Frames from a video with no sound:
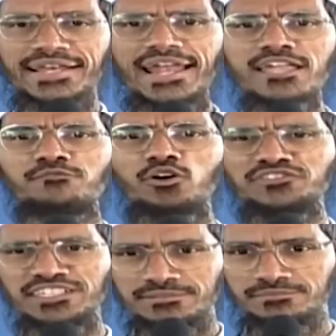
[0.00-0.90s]
Regarding
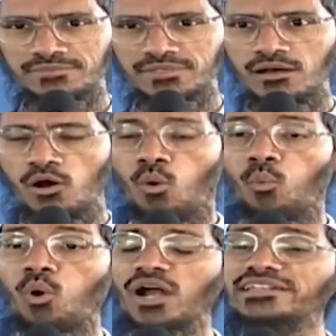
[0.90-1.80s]
forcing,
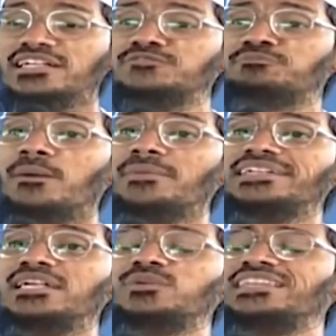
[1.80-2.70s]
what is
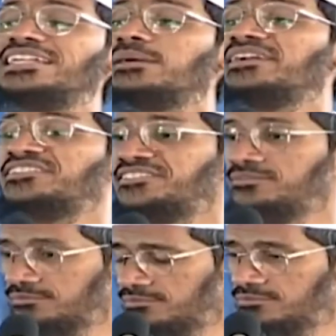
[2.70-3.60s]
permitted within limits?
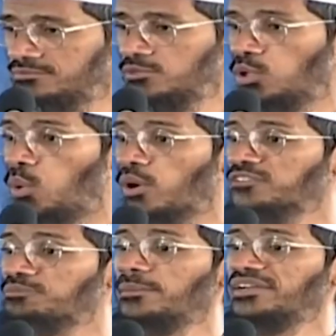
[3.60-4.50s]
What
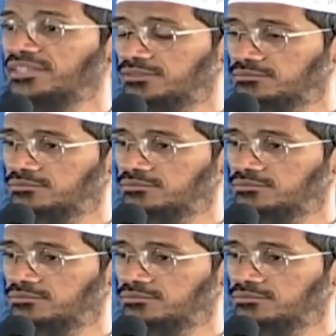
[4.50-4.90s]
is permitted?